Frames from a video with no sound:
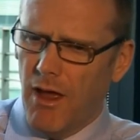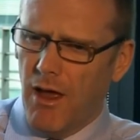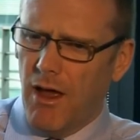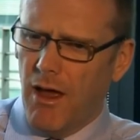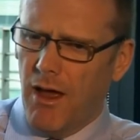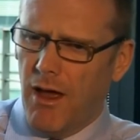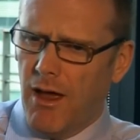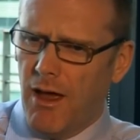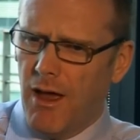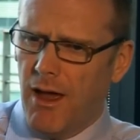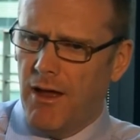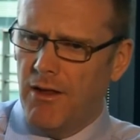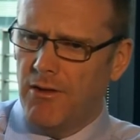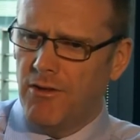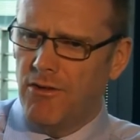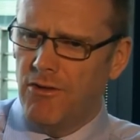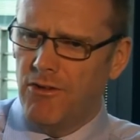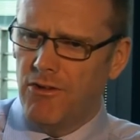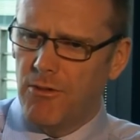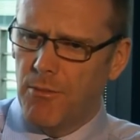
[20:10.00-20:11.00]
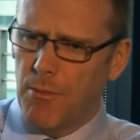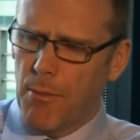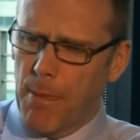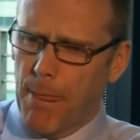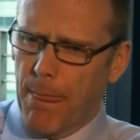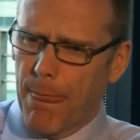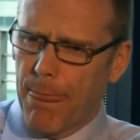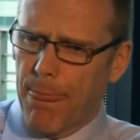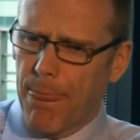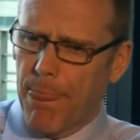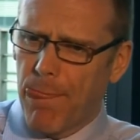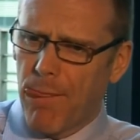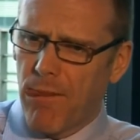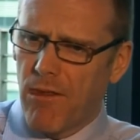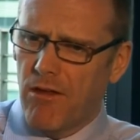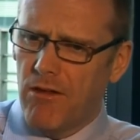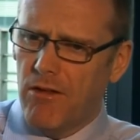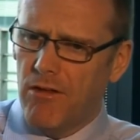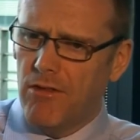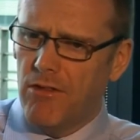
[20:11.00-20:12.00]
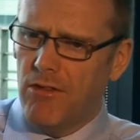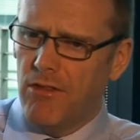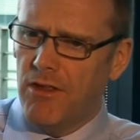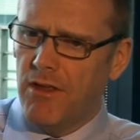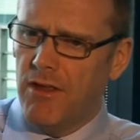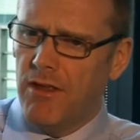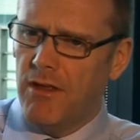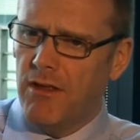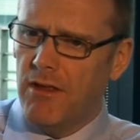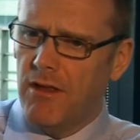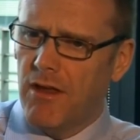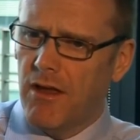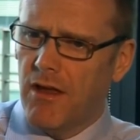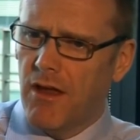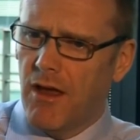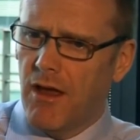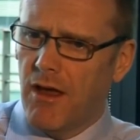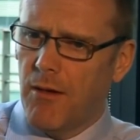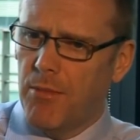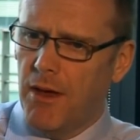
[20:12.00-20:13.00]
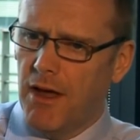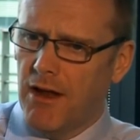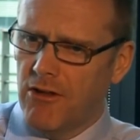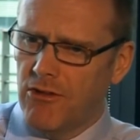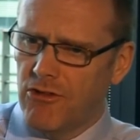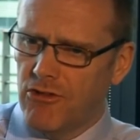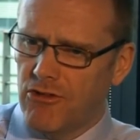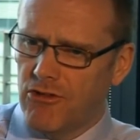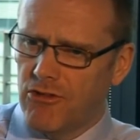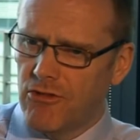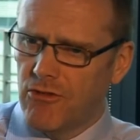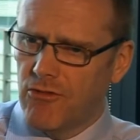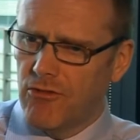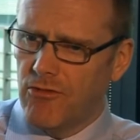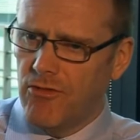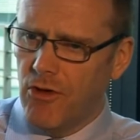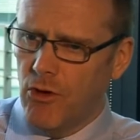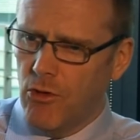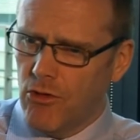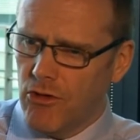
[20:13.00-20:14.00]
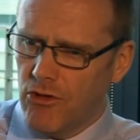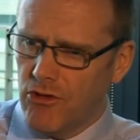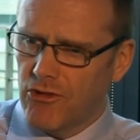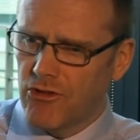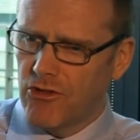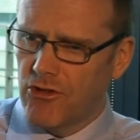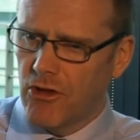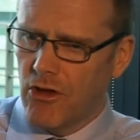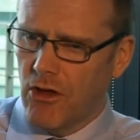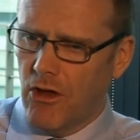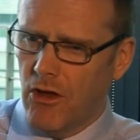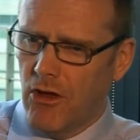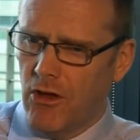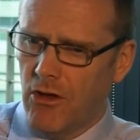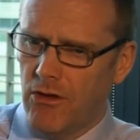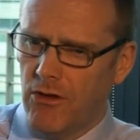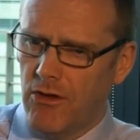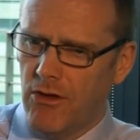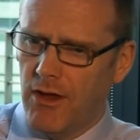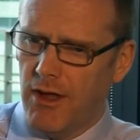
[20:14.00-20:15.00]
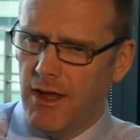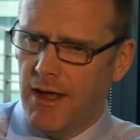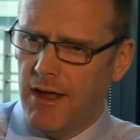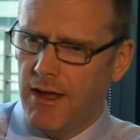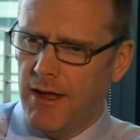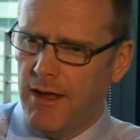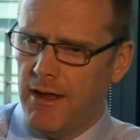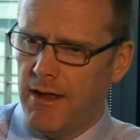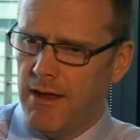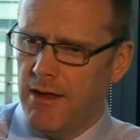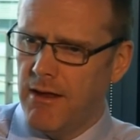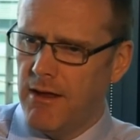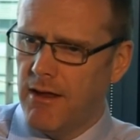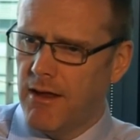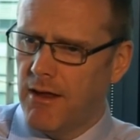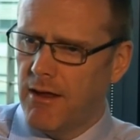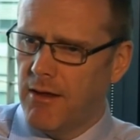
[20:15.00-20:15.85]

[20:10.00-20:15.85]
And the appellants focused on a